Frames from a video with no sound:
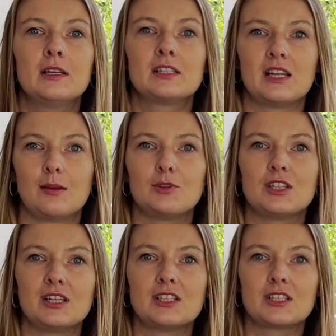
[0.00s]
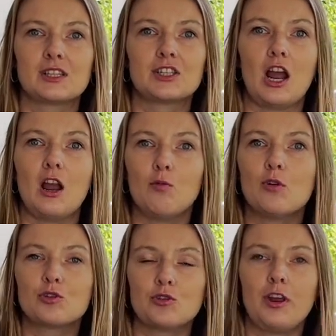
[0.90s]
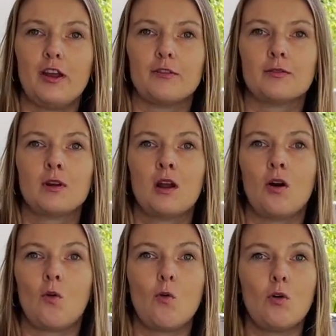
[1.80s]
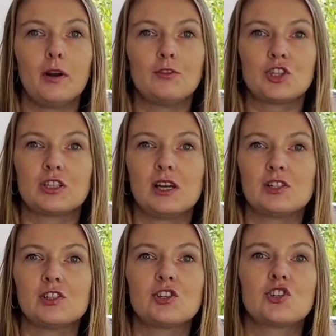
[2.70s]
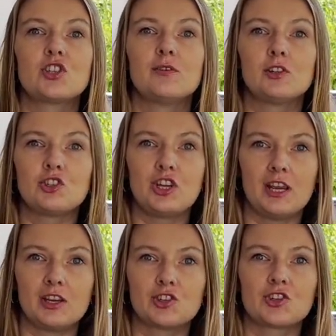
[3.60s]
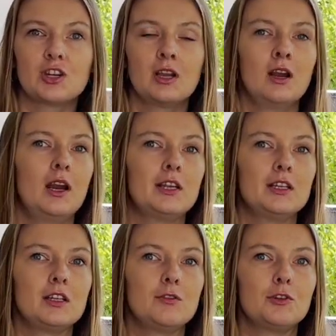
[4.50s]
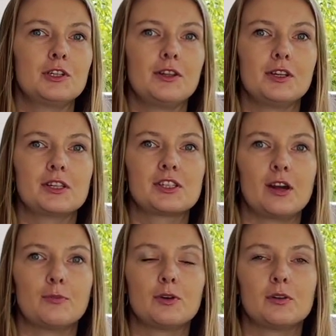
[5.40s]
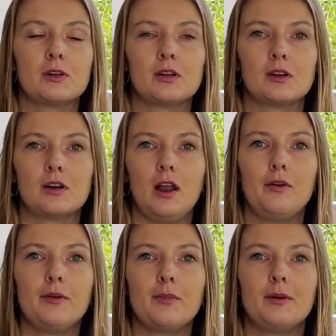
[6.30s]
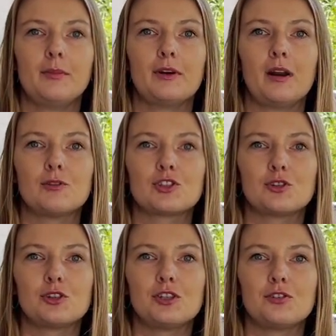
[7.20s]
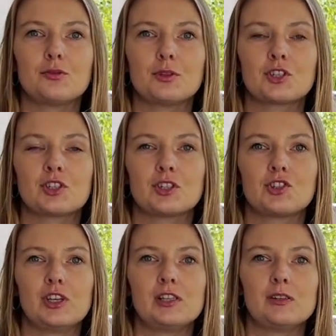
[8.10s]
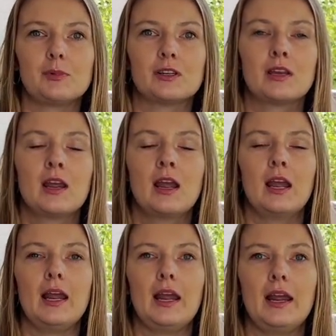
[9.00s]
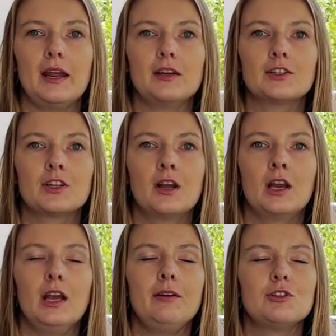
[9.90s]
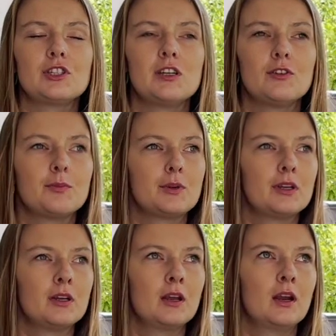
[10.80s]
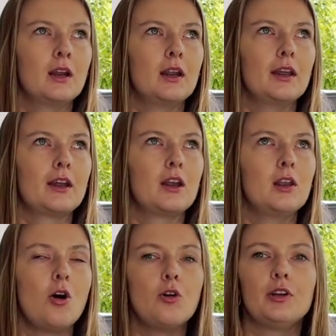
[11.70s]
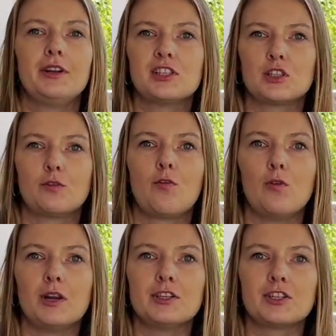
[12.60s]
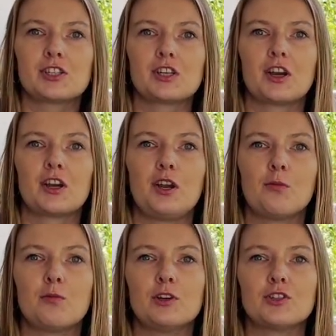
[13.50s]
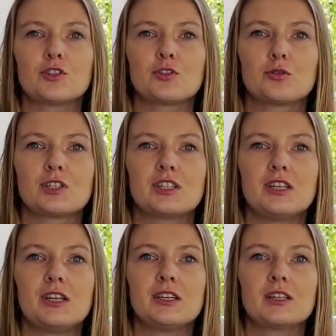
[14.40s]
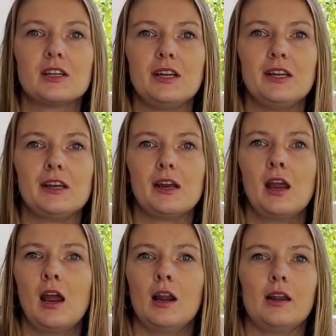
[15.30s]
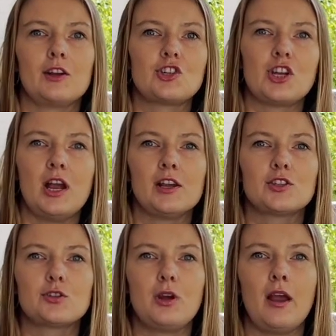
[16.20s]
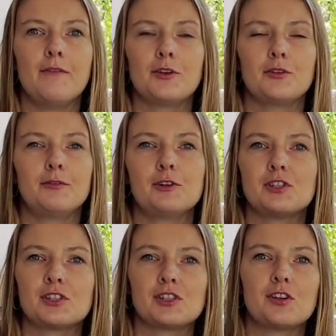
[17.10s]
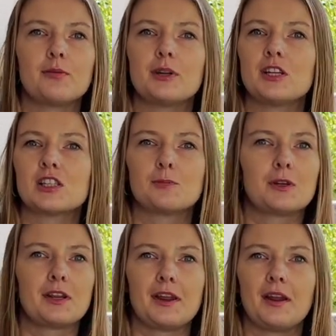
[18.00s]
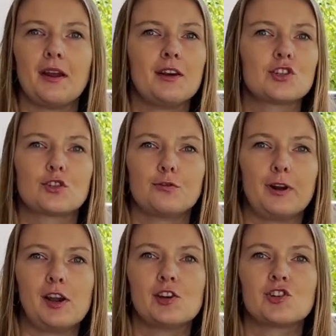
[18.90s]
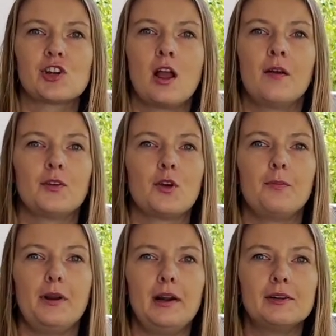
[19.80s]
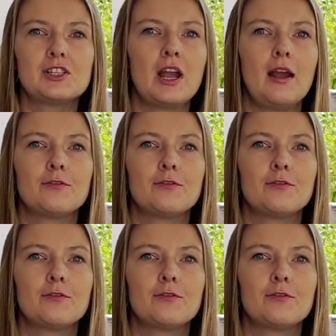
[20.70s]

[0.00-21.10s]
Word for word: same things that I want to have or if she doesn't, she will change. I can give you another example. Uh, I remember I was talking to this gentleman and he was giving me like a long list of qualities uh, he wanted to see in a lady like she has to have a university degree speak english french her parents have